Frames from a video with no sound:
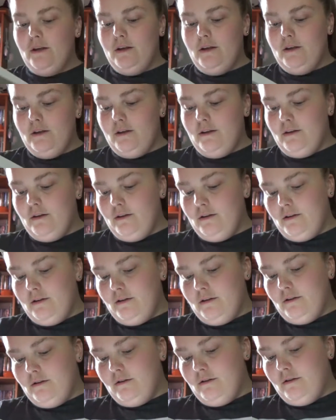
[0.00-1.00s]

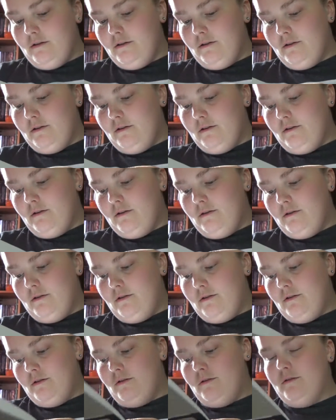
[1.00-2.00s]

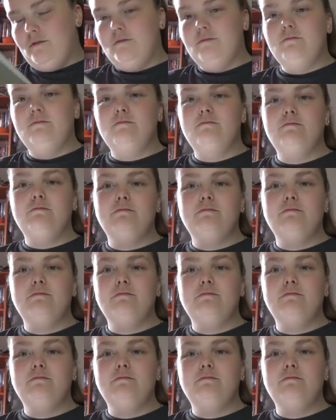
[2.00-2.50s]
[no speech]